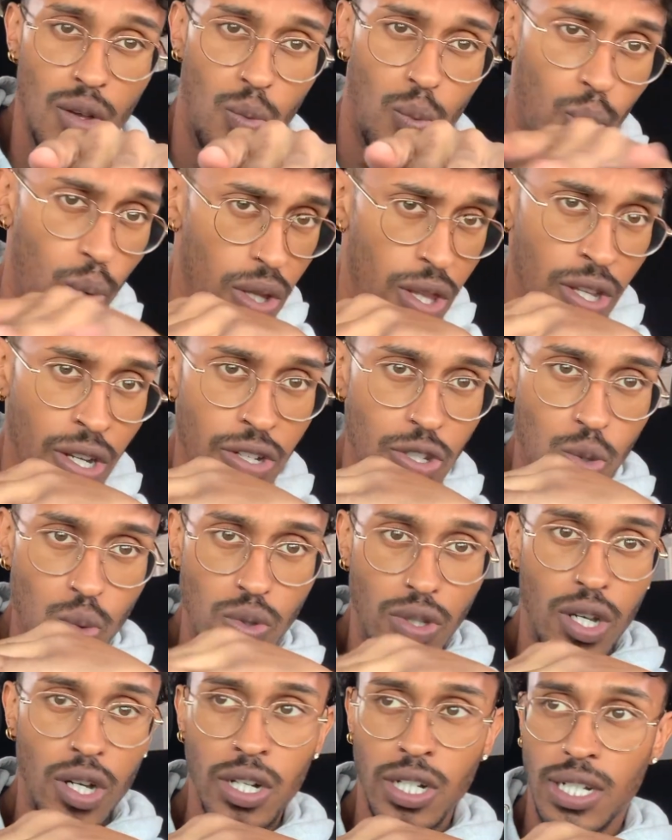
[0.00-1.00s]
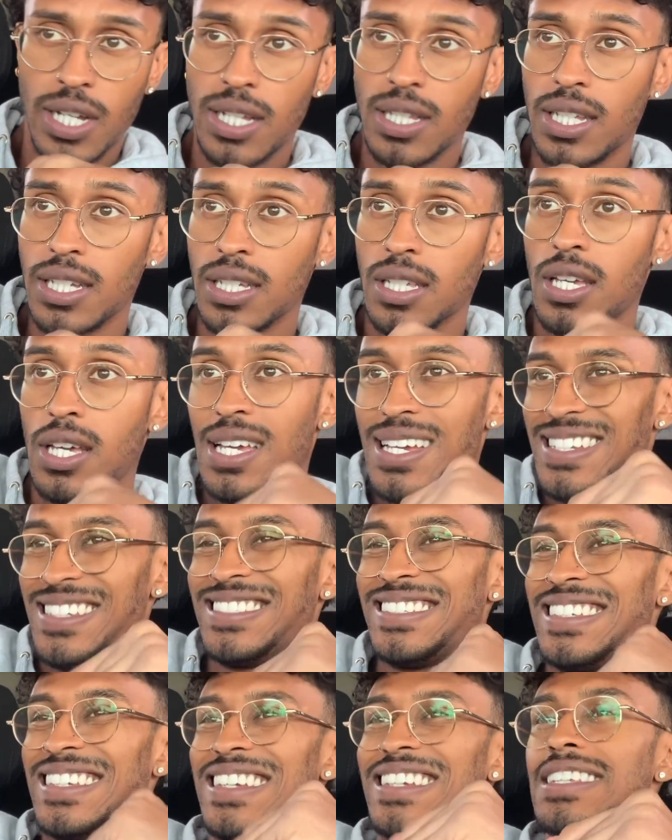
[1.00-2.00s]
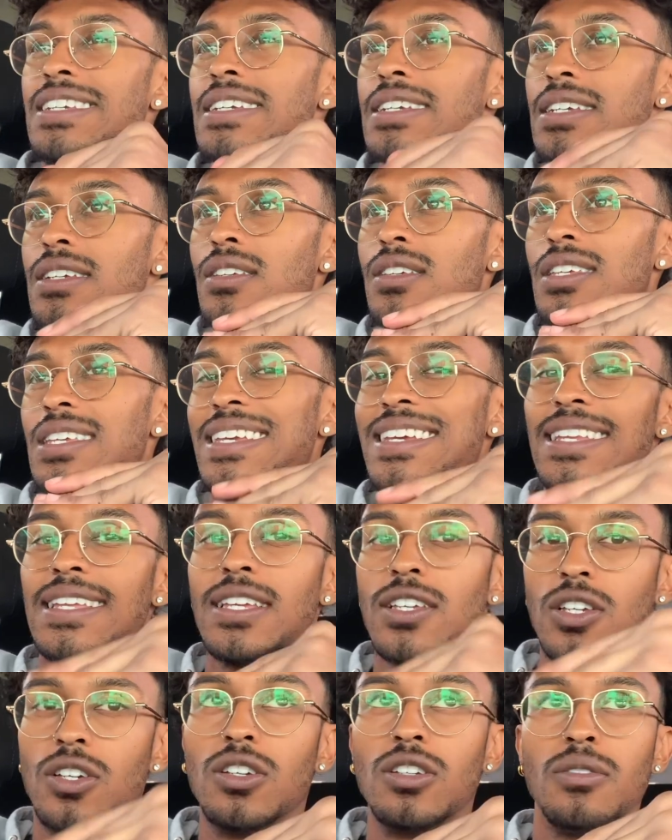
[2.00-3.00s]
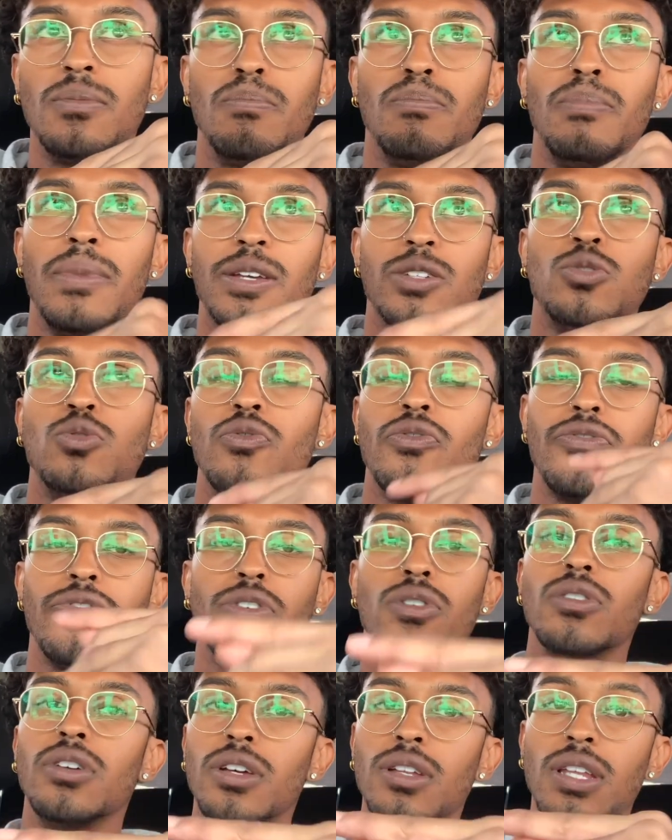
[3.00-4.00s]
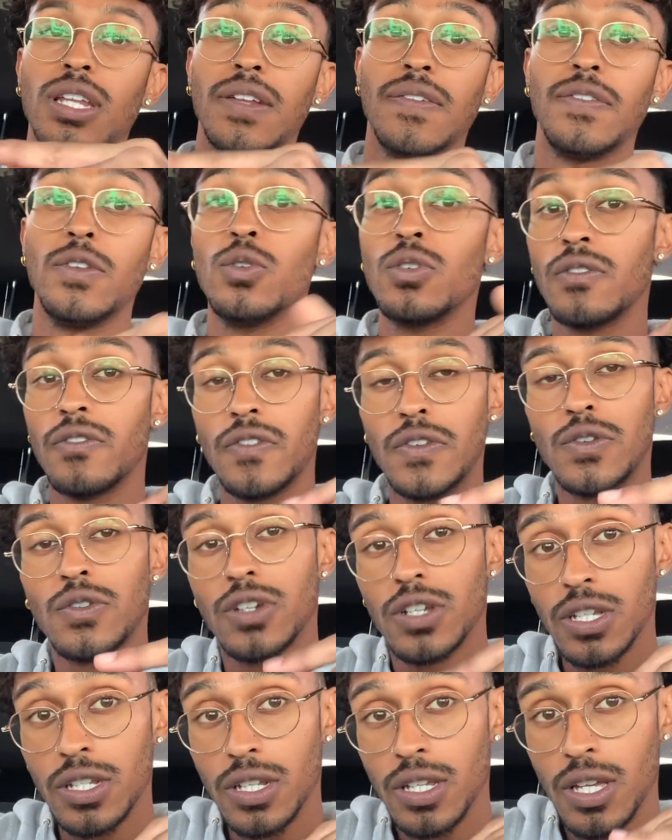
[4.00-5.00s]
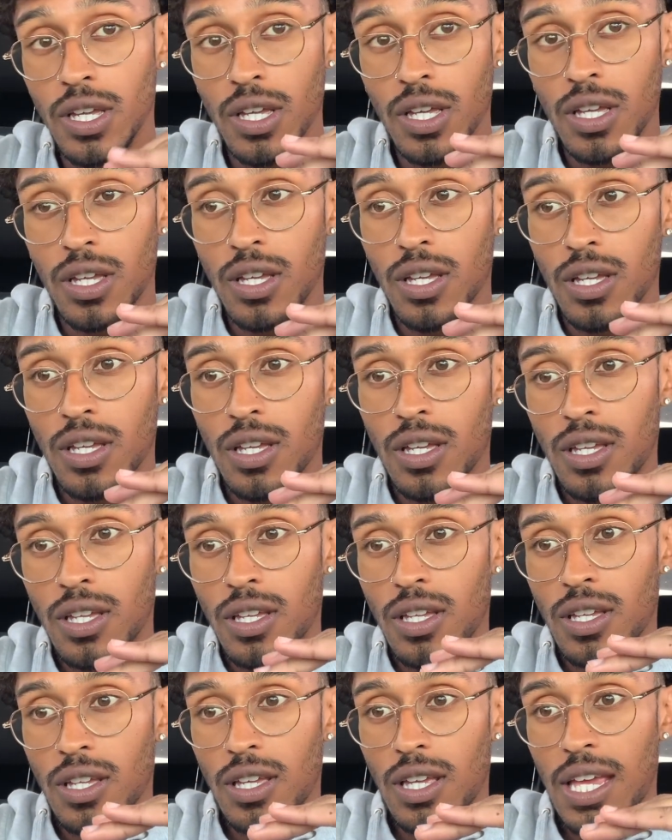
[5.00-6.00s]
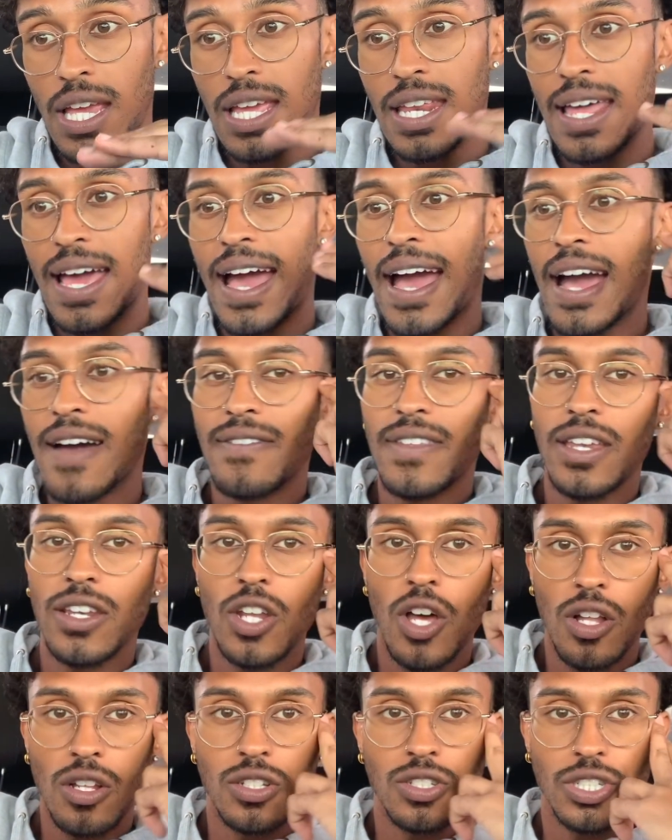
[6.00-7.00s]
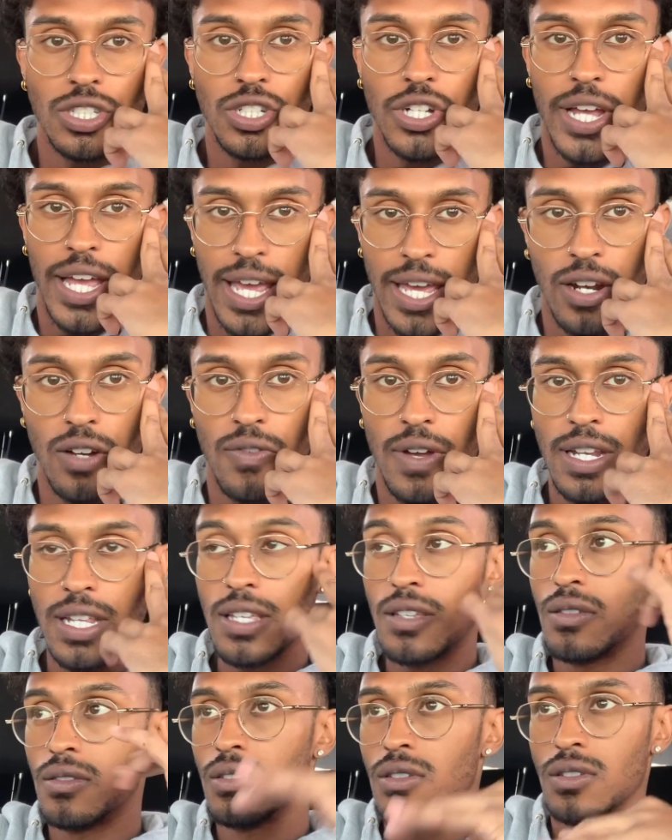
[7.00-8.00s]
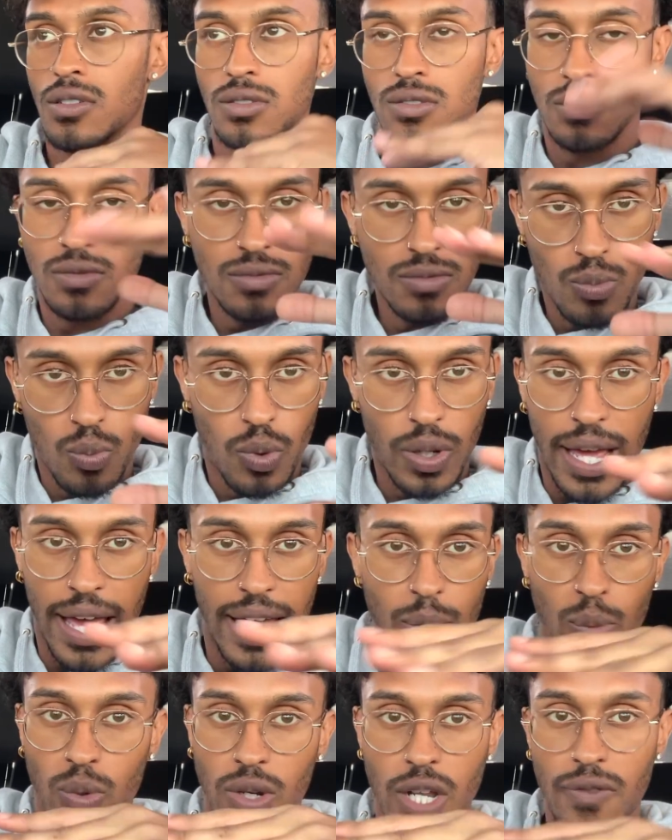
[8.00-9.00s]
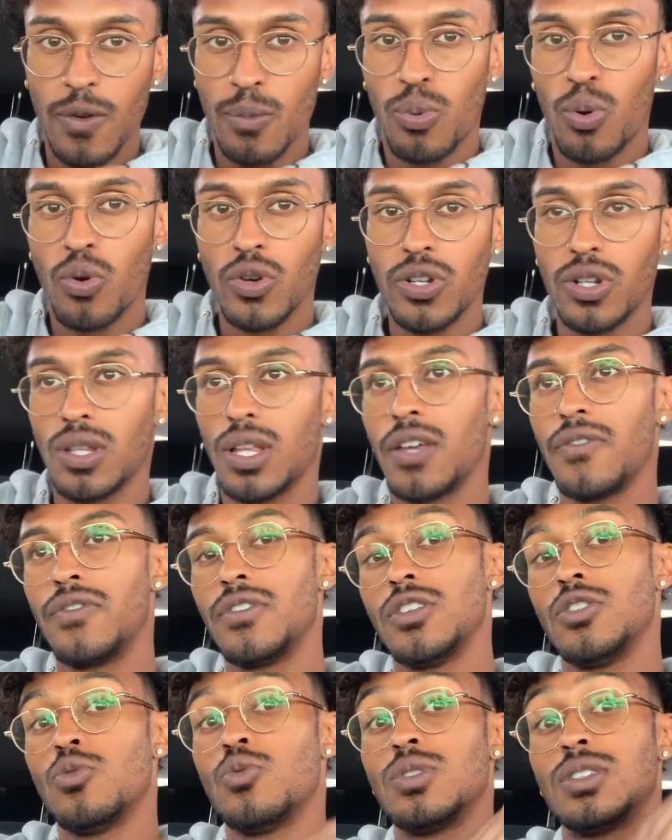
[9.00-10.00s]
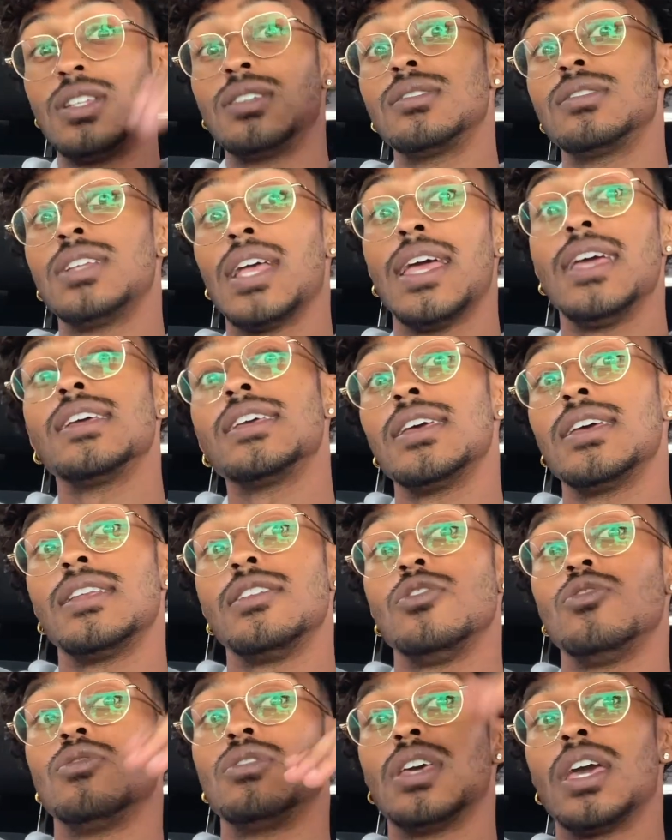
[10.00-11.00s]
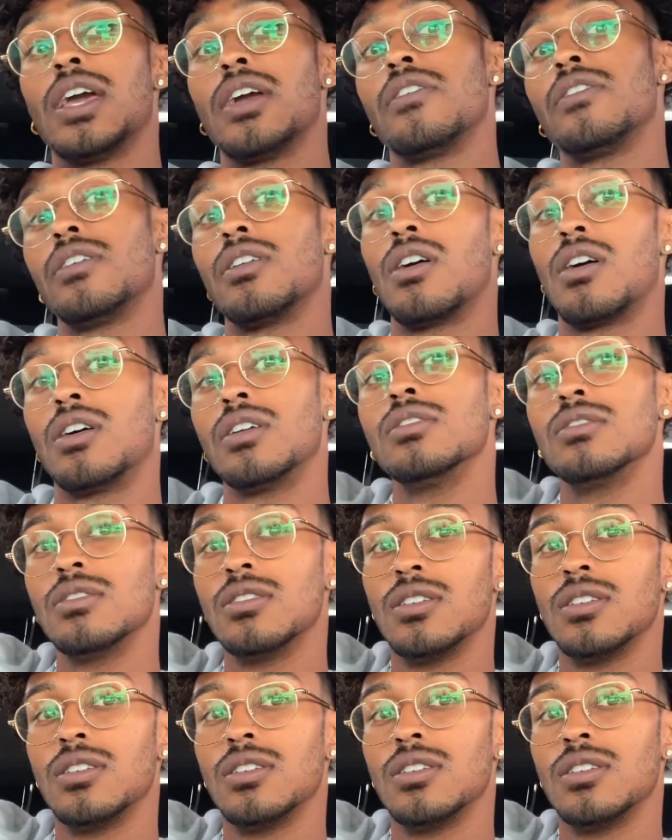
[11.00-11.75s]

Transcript: Whether or not you're young or not, like just eating good makes you feel good, and if you can feel good and have that knowledge in your head already, at whatever point in your life, and you take it and you carry it on,